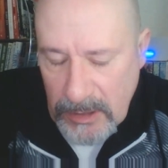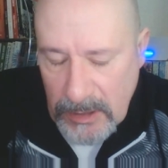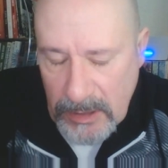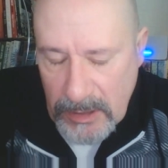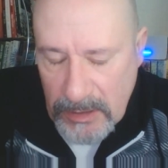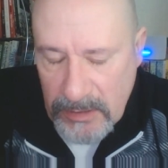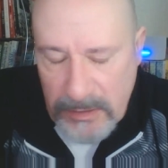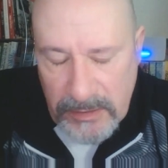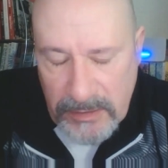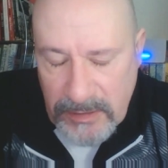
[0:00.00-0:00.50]

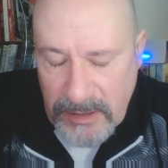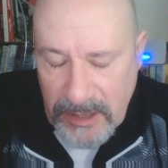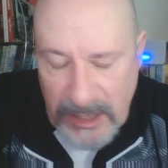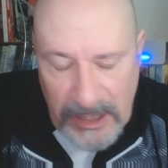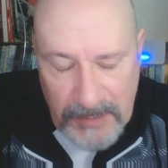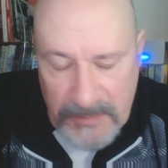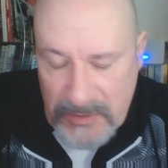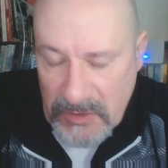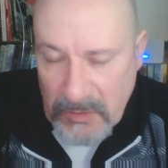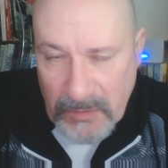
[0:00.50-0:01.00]
that
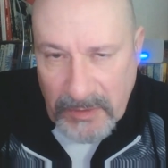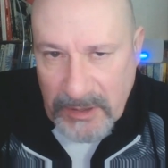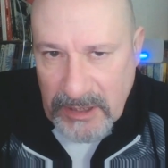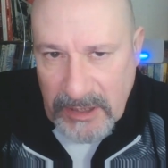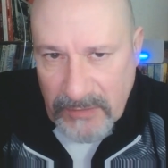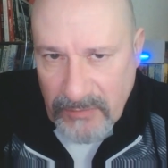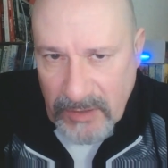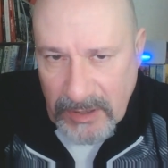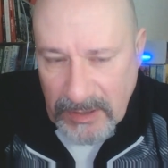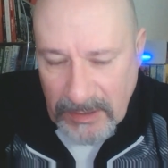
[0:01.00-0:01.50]
keeps on
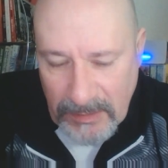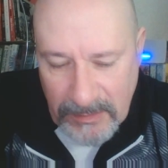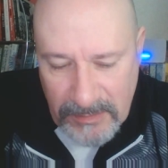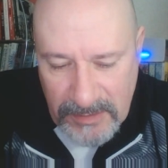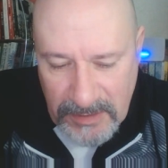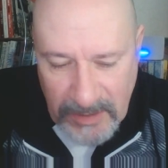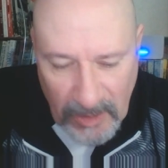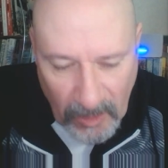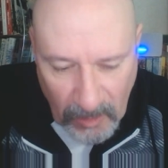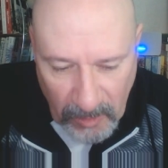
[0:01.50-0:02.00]
giving to
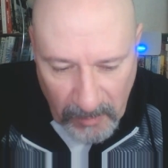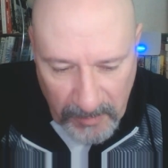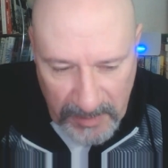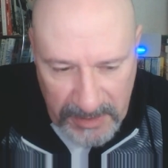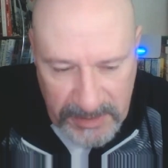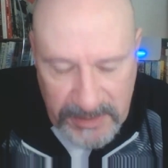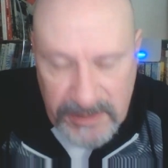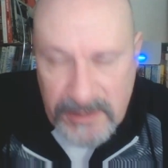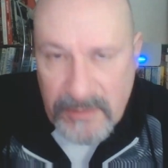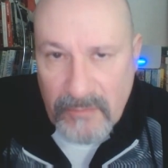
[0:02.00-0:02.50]

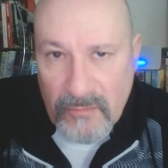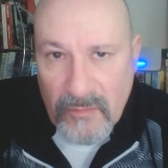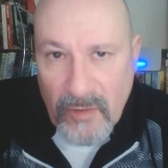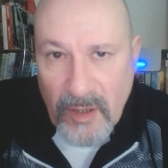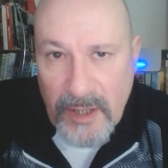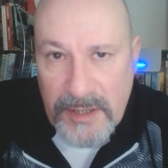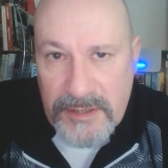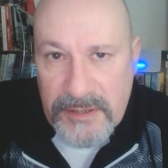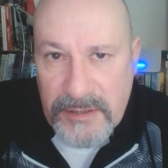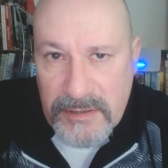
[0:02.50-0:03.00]
columnists and
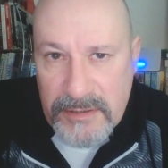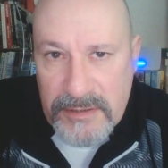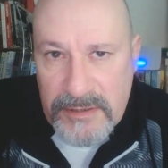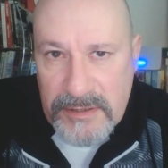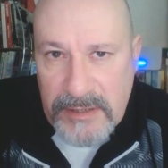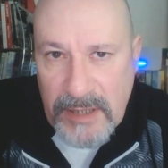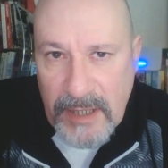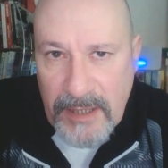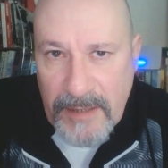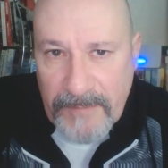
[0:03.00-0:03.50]
writers,
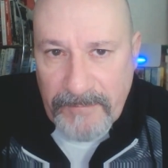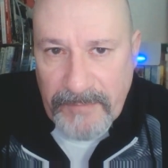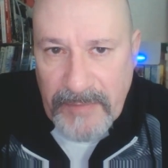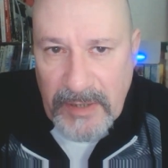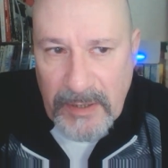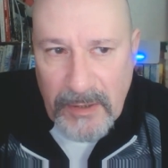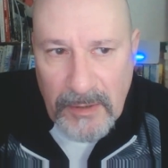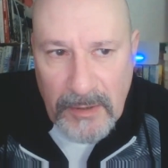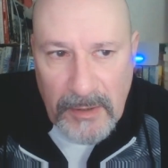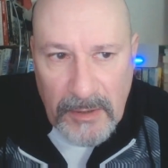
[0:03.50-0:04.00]
yeah?
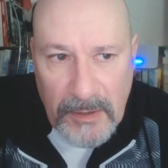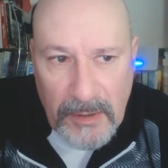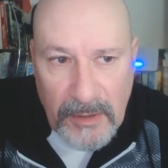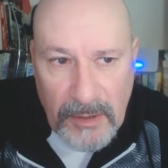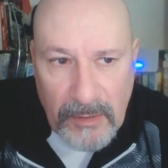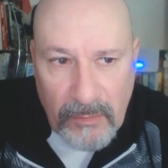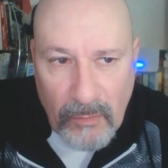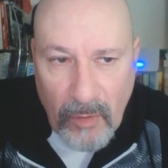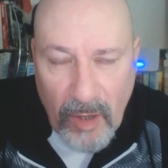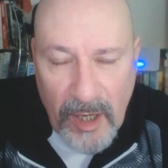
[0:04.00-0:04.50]

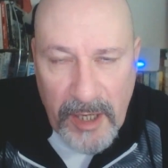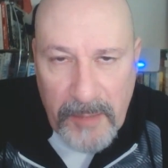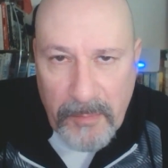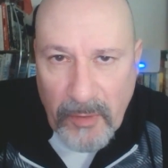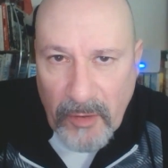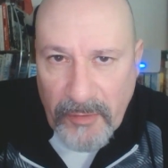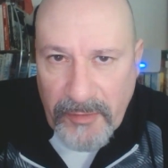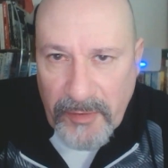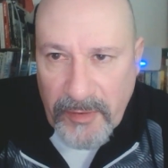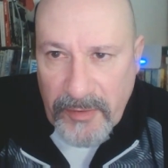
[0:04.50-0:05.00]
Why
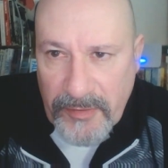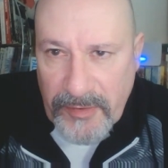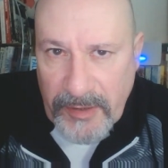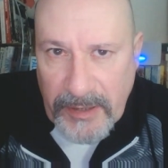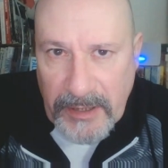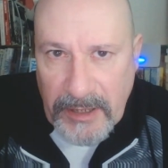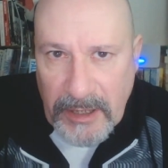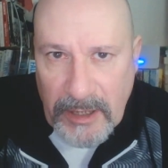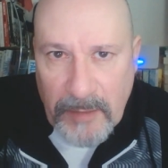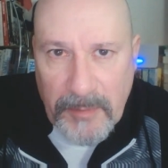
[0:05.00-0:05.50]
bother
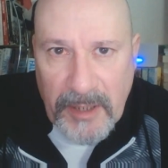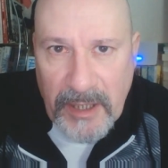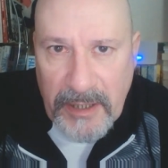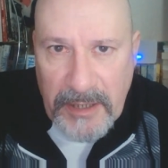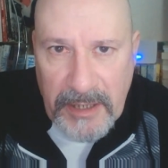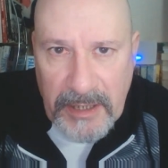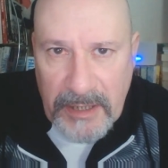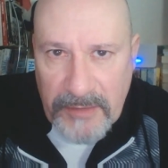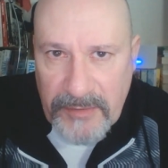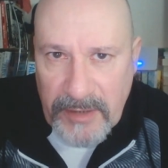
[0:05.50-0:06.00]
thinking about
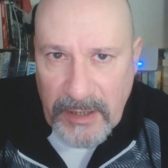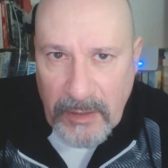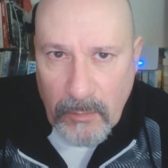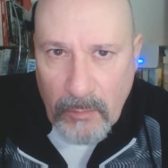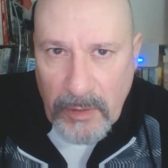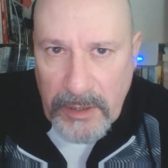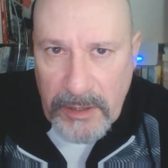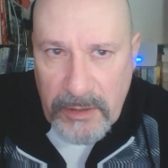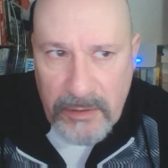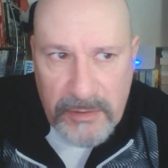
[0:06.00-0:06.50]
anything
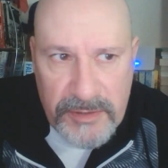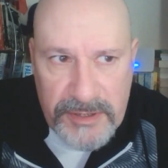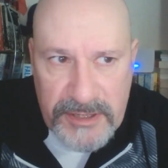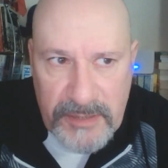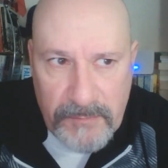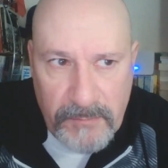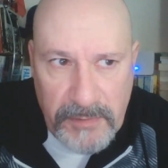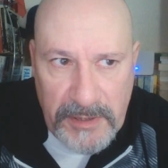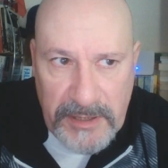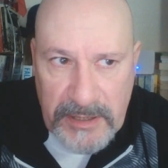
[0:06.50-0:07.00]
when you can
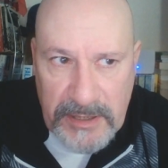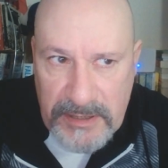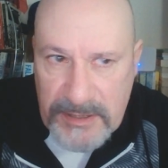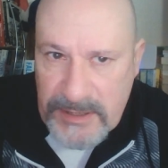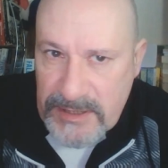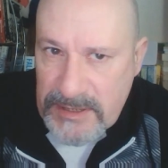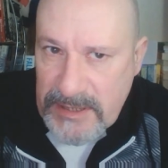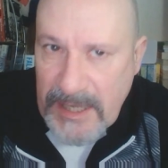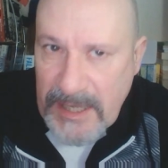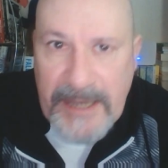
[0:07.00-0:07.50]
simply
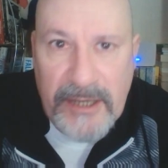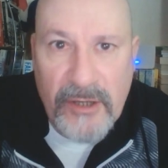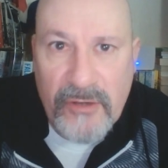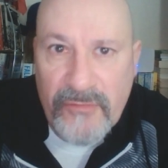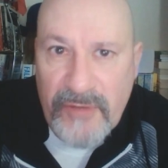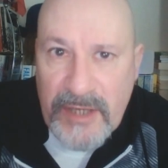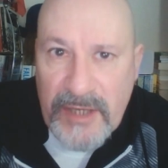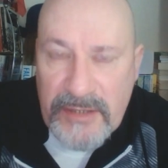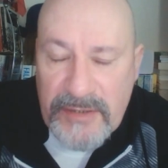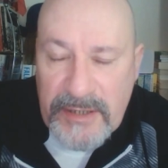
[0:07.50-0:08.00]
slag
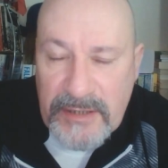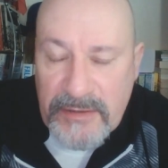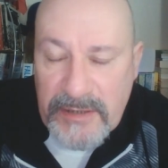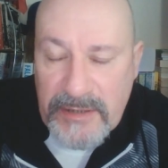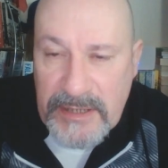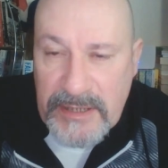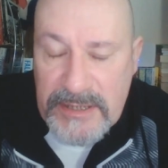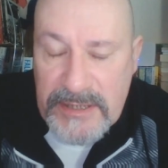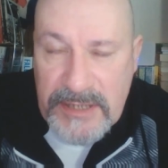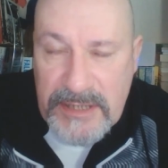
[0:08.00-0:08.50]
off anything that
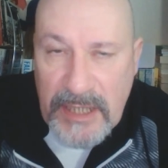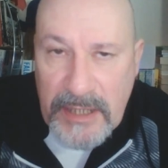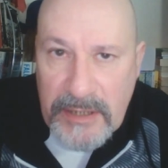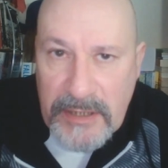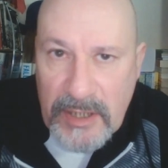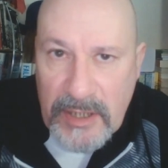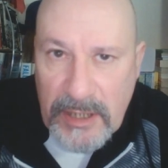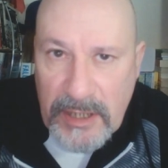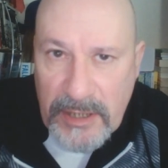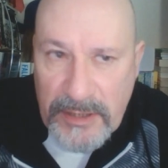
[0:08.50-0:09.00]
he's done in
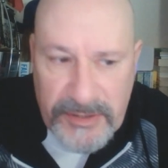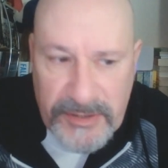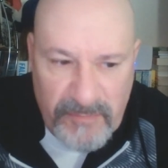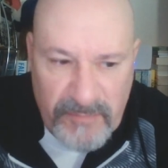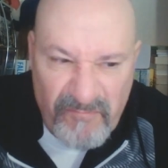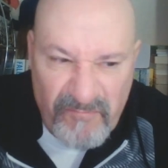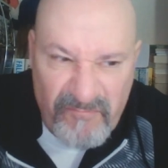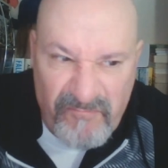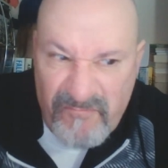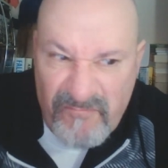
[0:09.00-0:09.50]
the last
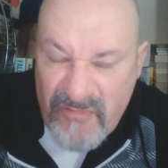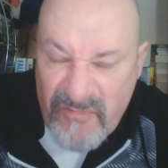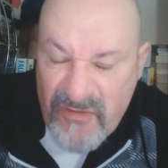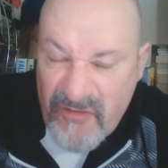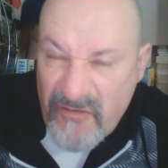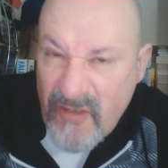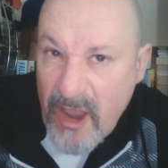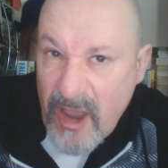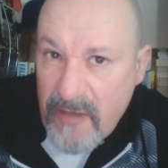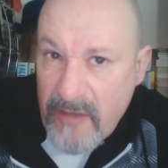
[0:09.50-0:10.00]

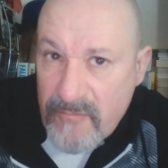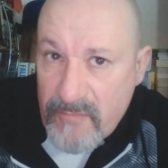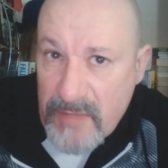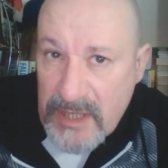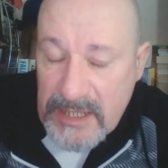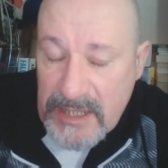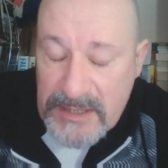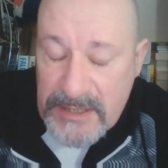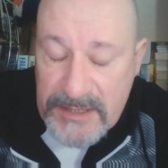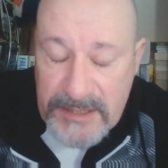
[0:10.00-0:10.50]
5
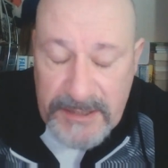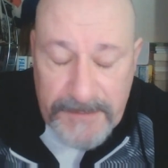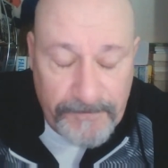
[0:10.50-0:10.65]
minutes?